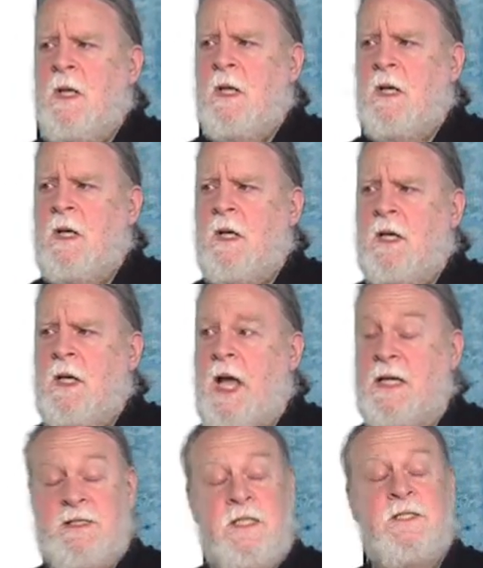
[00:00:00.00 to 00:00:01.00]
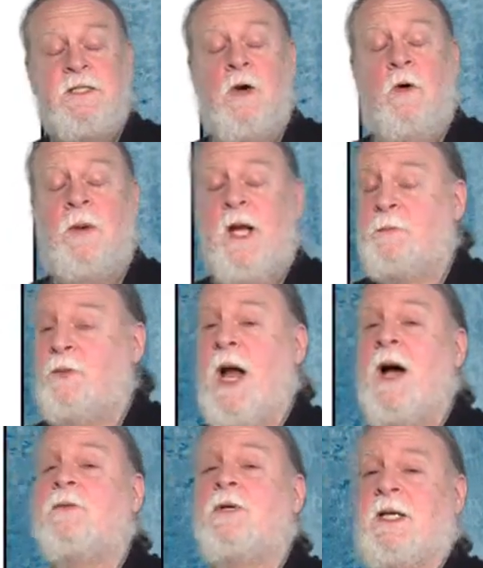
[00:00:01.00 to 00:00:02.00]
Uh, and did so by
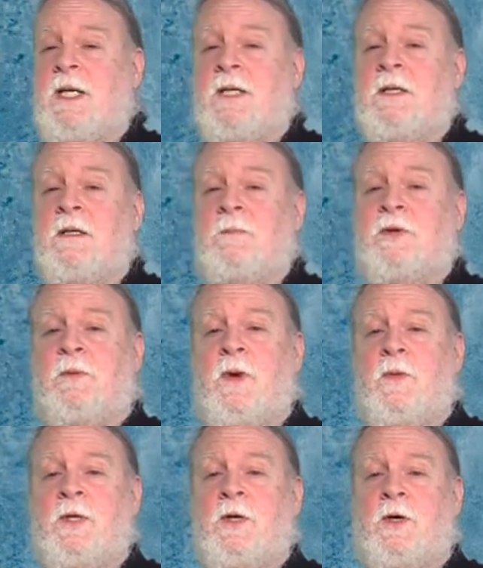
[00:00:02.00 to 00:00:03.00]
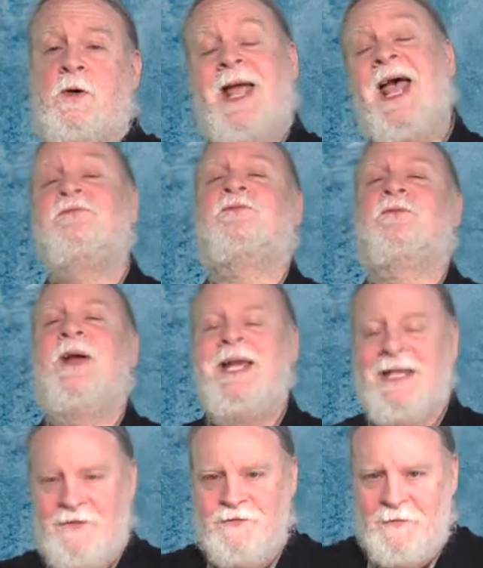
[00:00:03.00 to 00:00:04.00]
proudly promoting her F
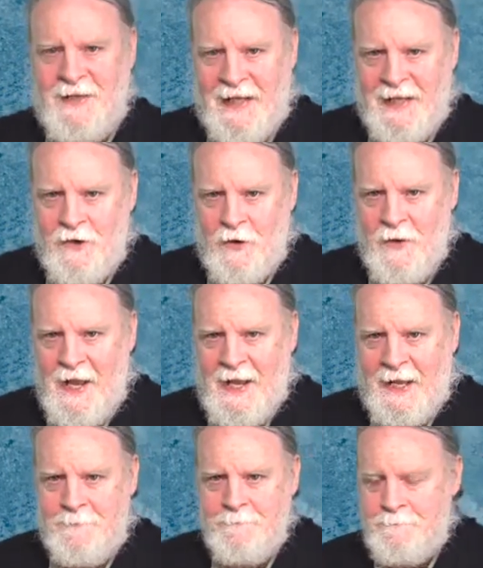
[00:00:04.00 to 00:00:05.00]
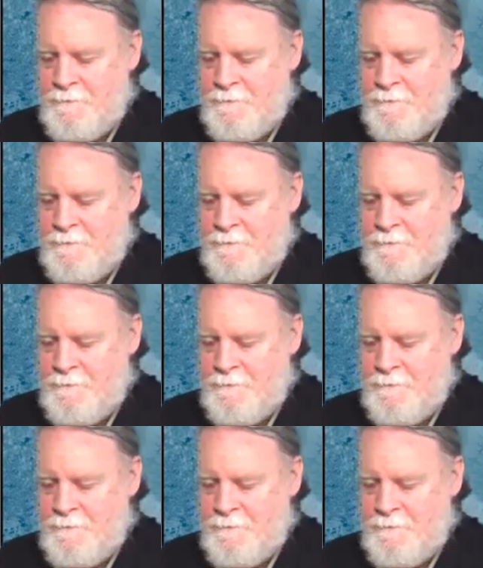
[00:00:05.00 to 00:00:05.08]
rating from the N R A.